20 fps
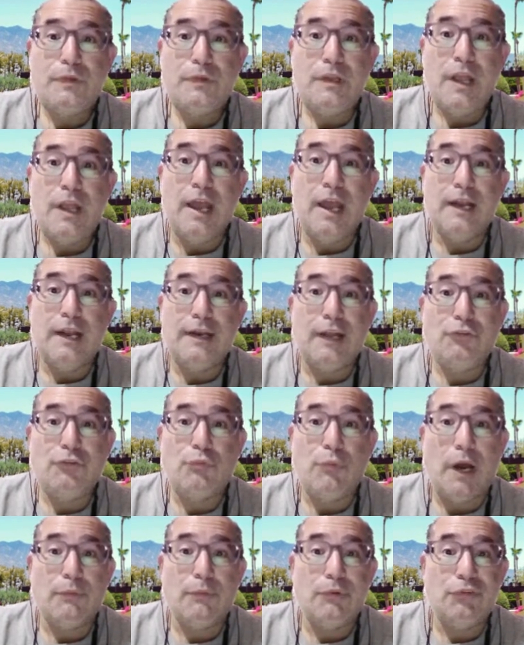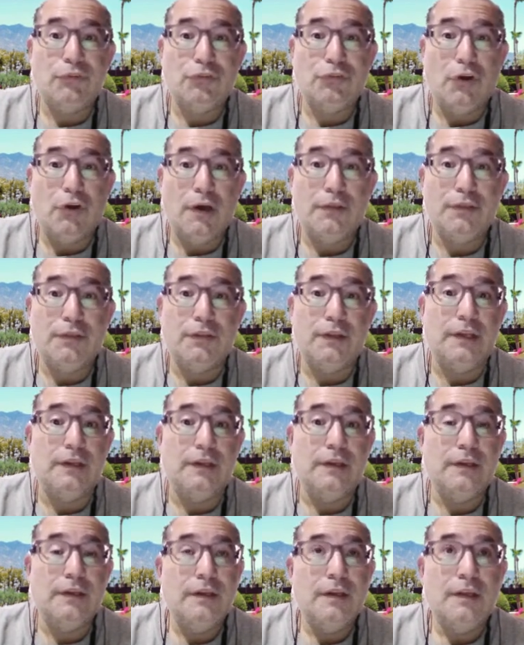And that's why we saw the
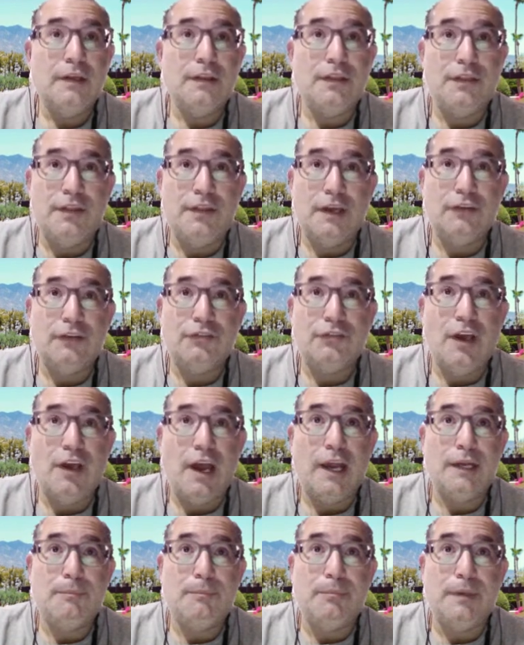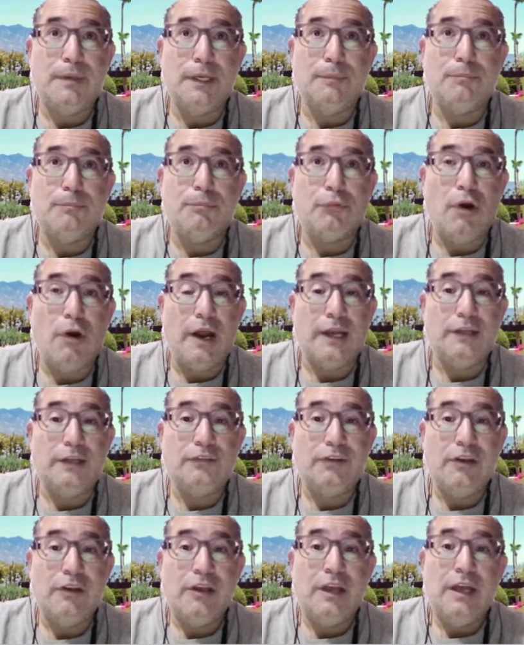thick side be bright
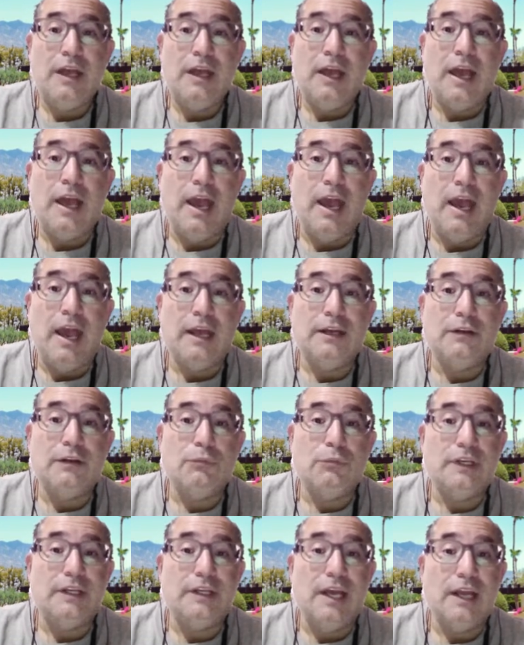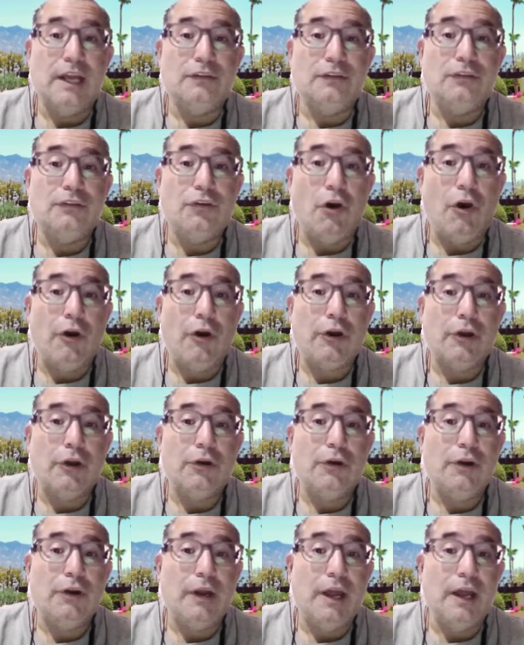and it would get
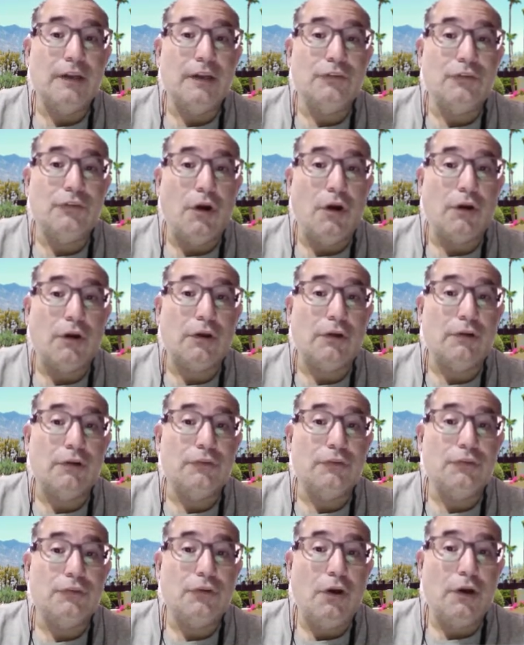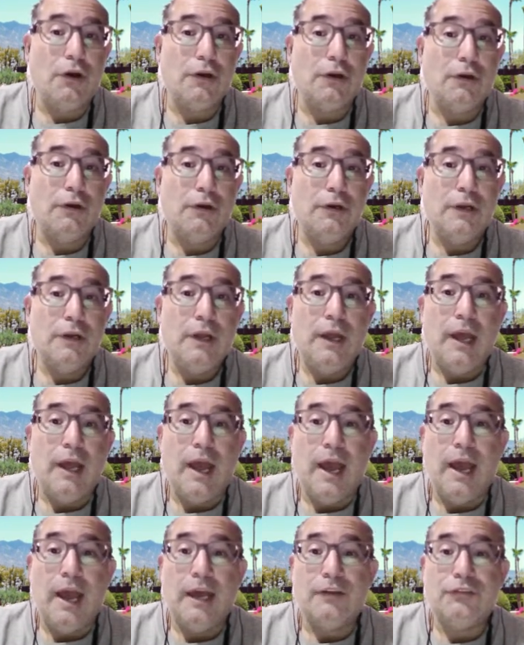darker and darker and darker
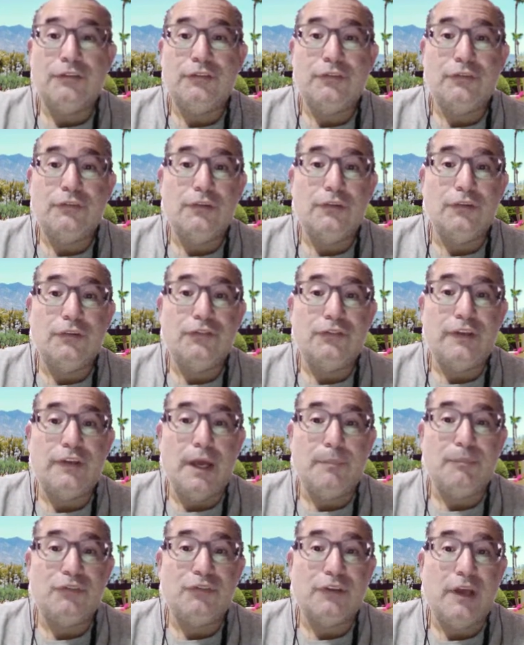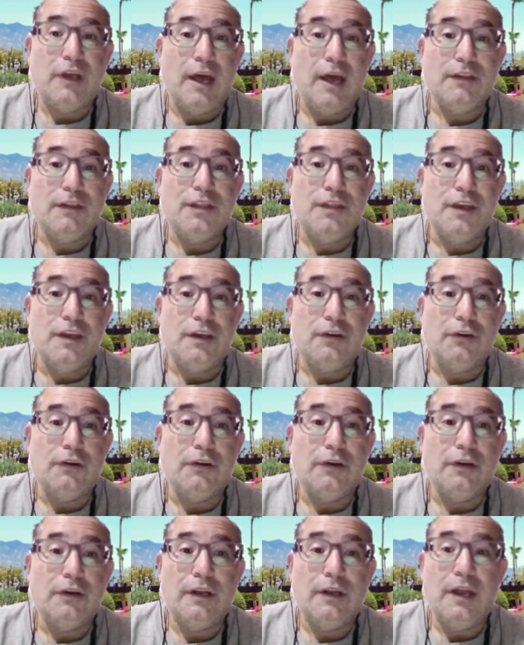as the steps got
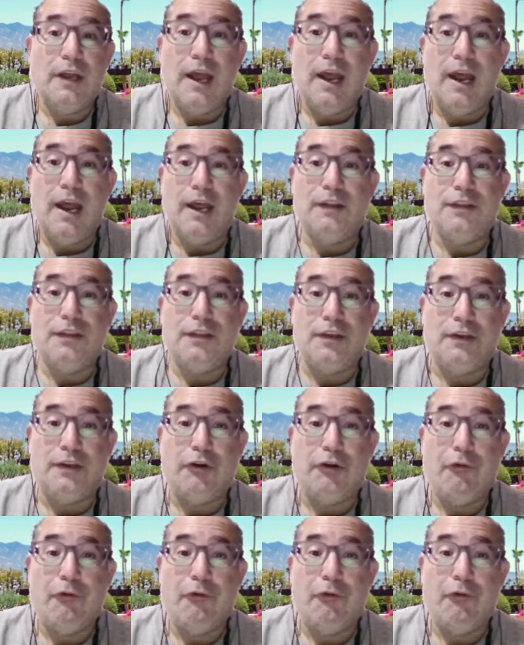thinner and thinner.